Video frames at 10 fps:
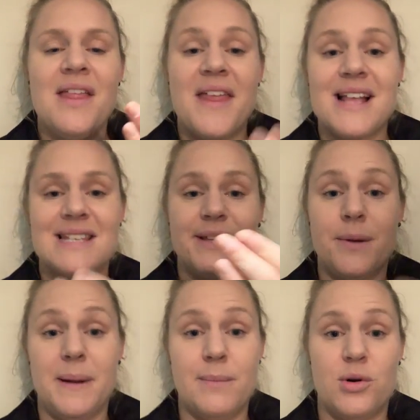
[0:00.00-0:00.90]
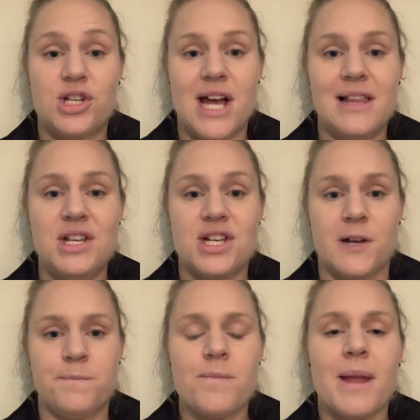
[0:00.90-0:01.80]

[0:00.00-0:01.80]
that's a little bit more challenging.